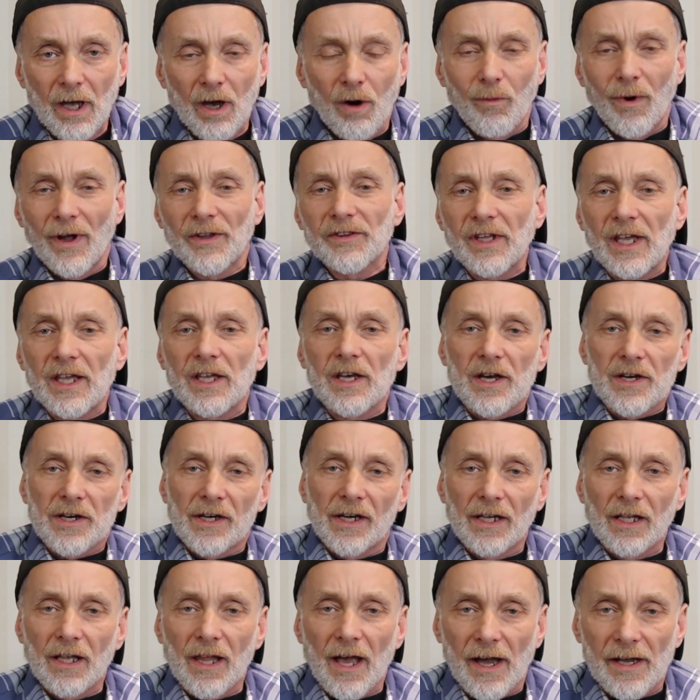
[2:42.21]
One day I
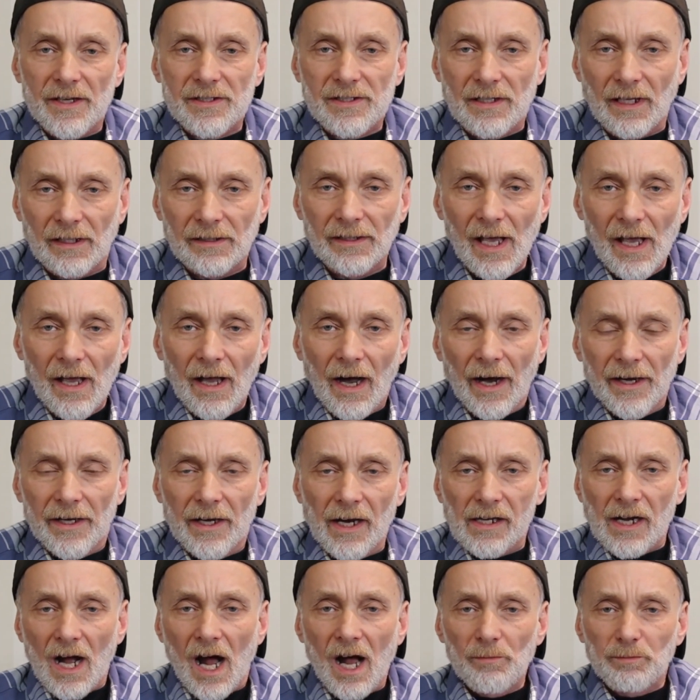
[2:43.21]
realized that I
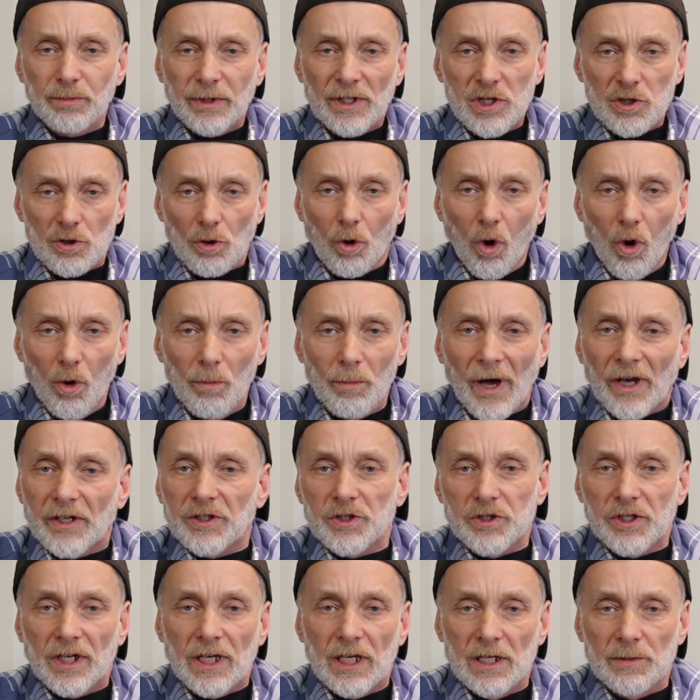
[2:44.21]
accomplished all my
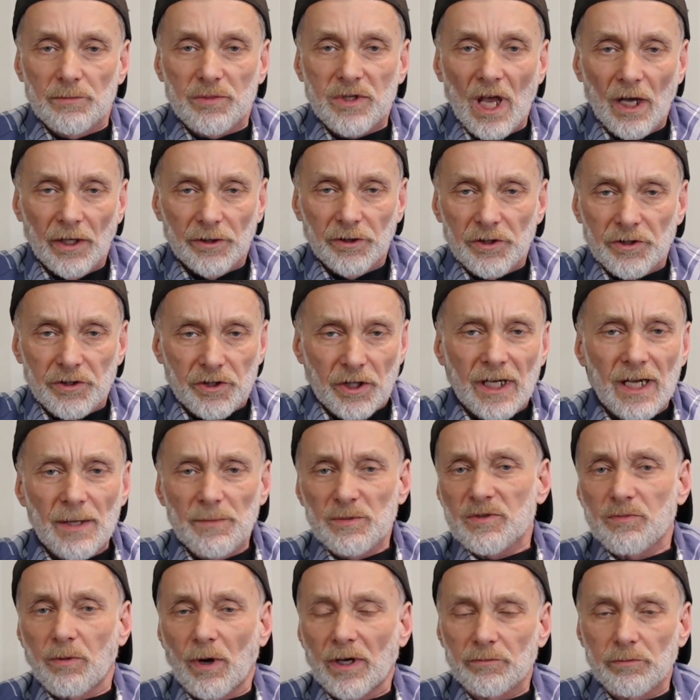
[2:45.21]
dreams, the
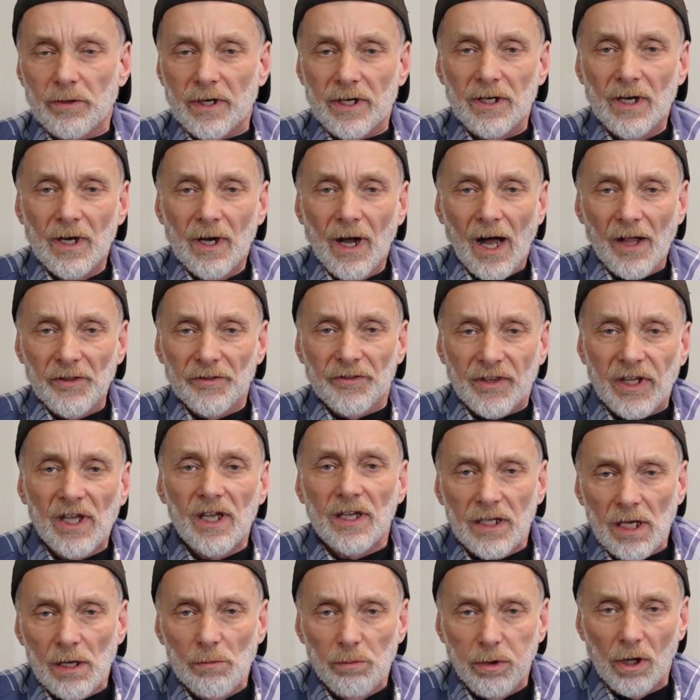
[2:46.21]
dreams what were
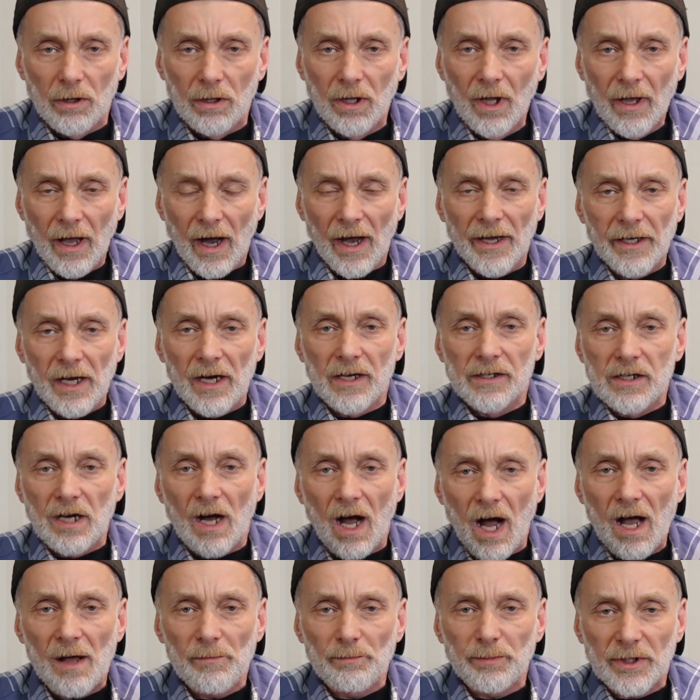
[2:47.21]
unthinkable. I
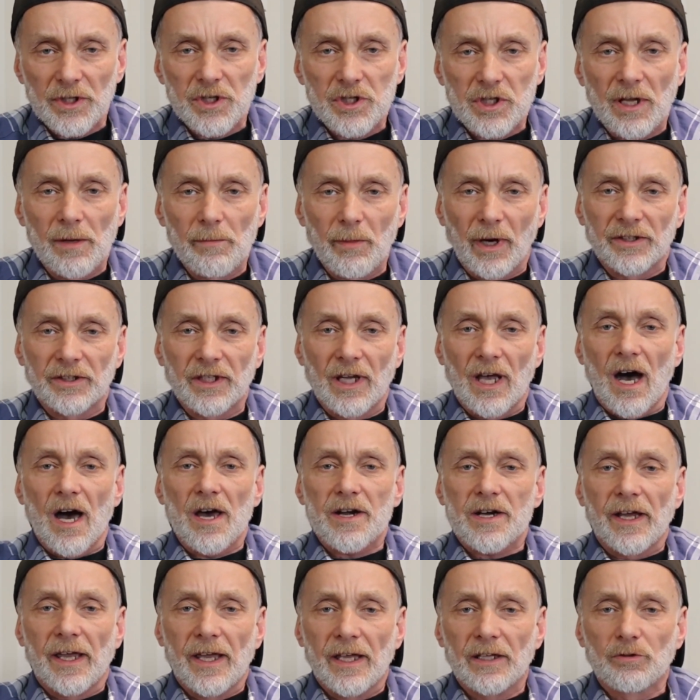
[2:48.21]
accomplished them on the
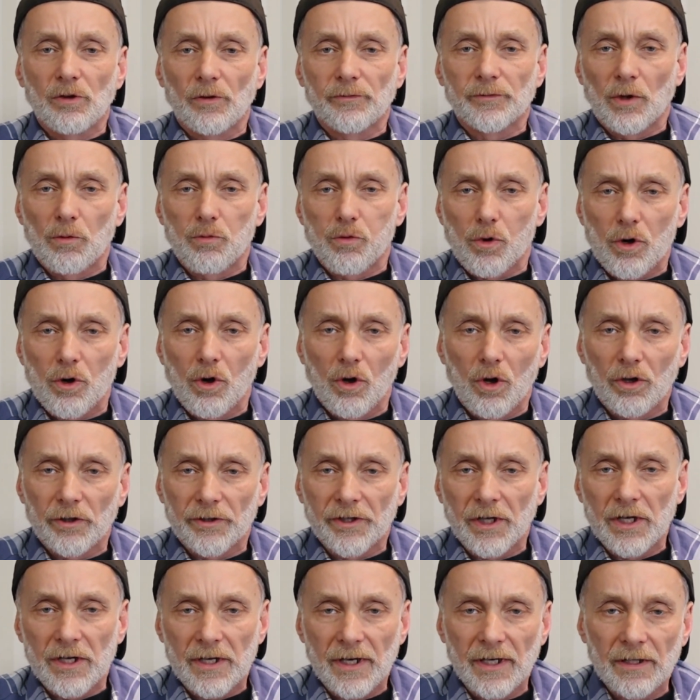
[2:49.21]
other end of the
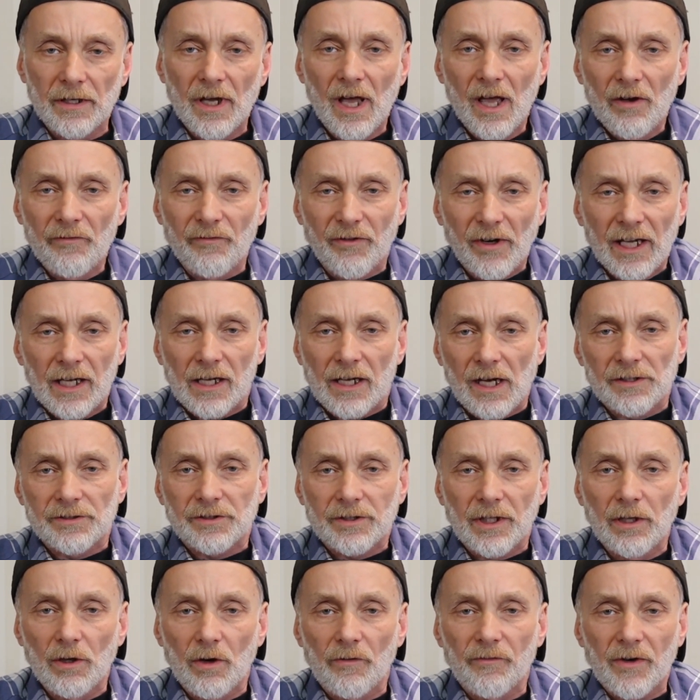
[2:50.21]
world, here in free
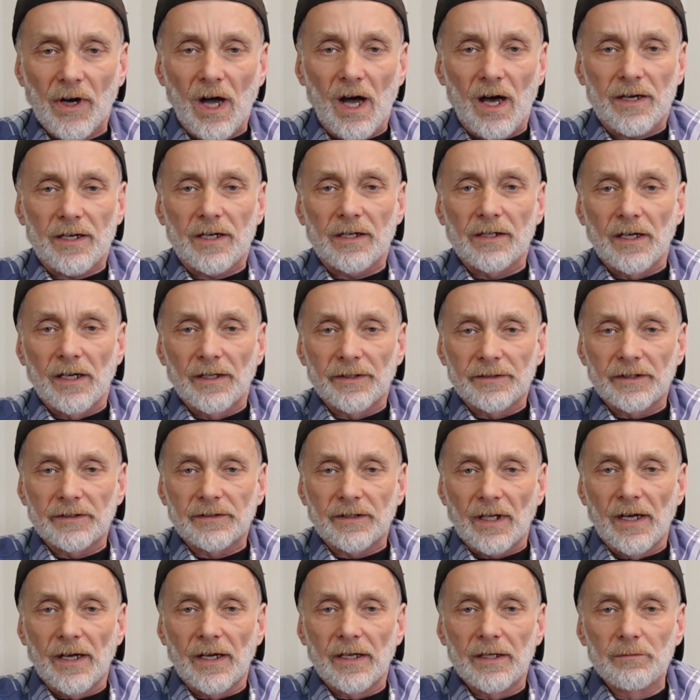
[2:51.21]
country of Canada at the
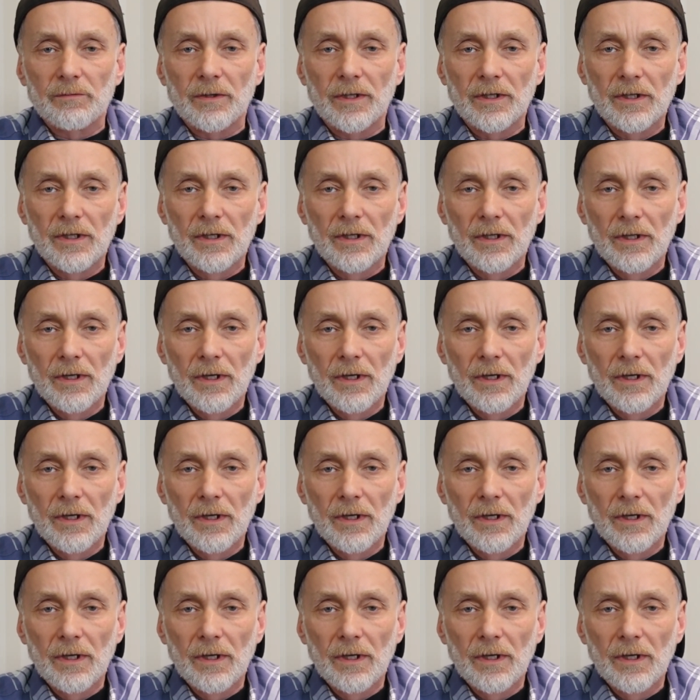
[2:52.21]
time.